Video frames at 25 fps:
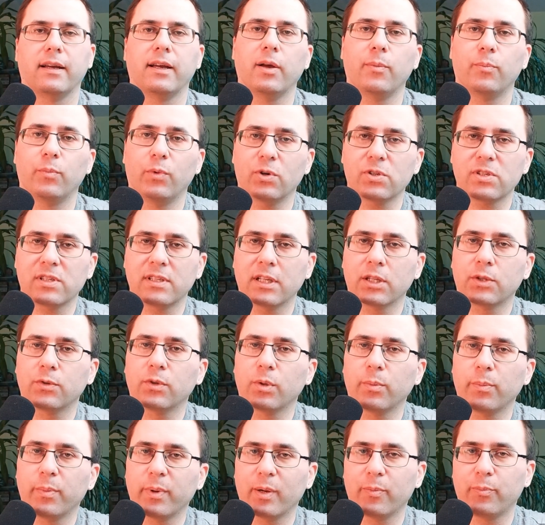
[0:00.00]
Mostly it will
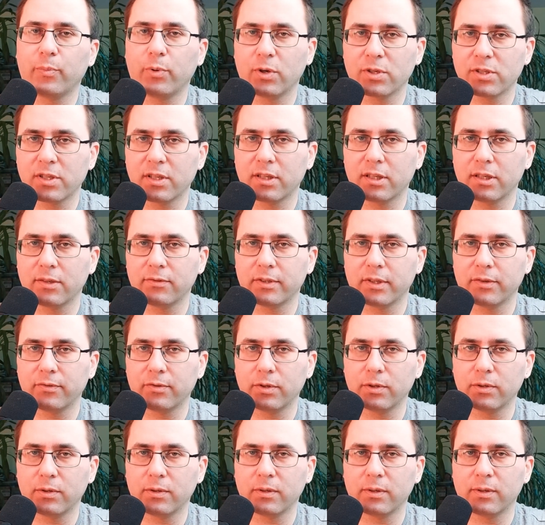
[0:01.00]
be a positive
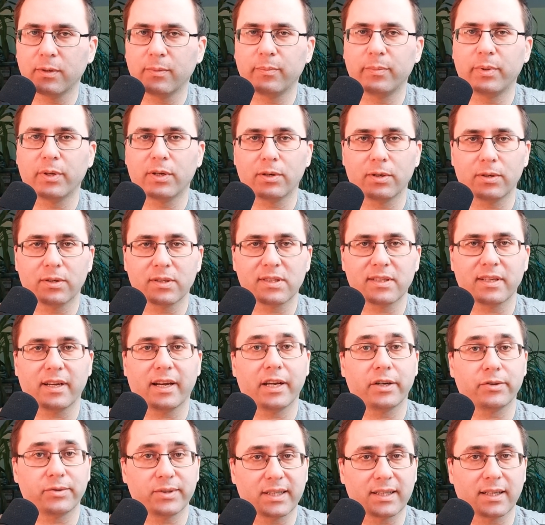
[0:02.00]
review because I
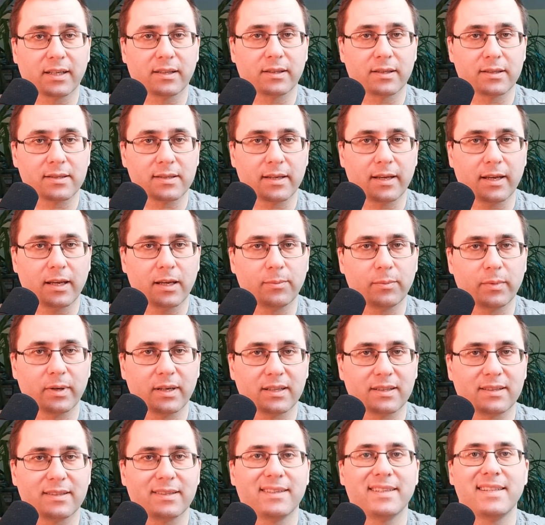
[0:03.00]
ranked this game
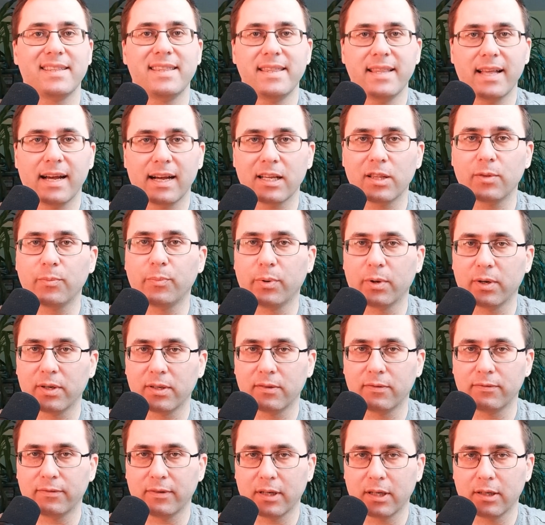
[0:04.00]
at
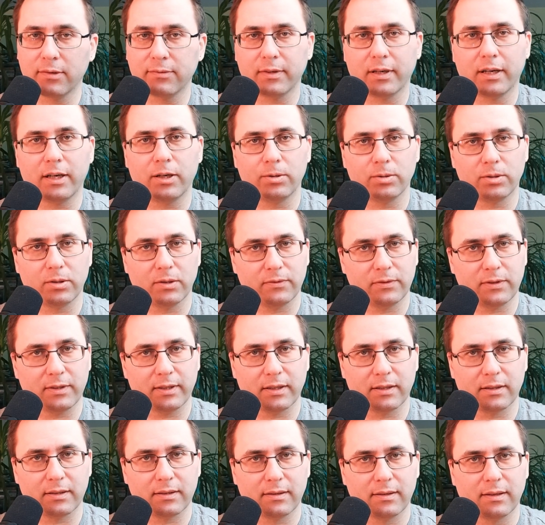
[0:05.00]
9.5 out of
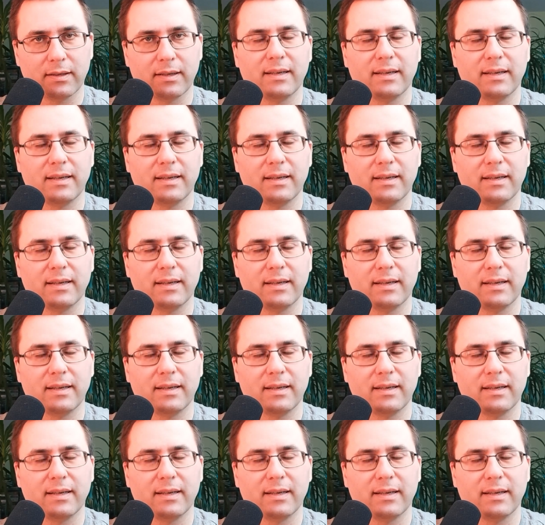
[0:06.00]
10.